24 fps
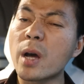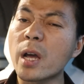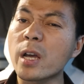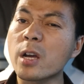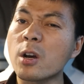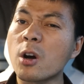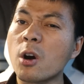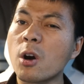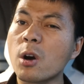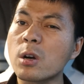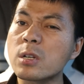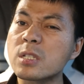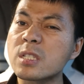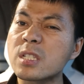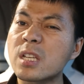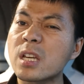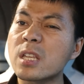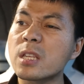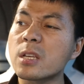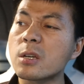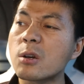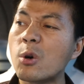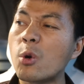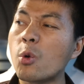my car is
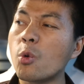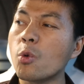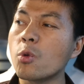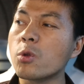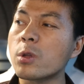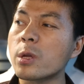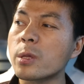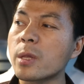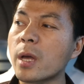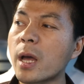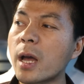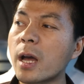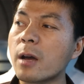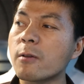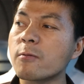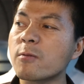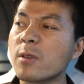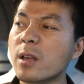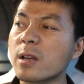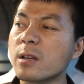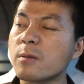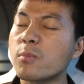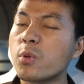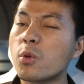getting old and I have
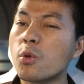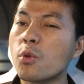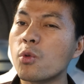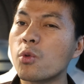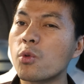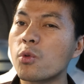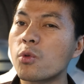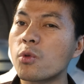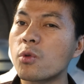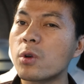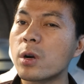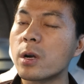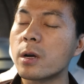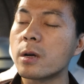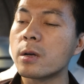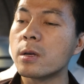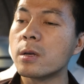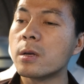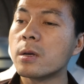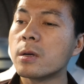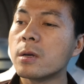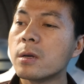like poor,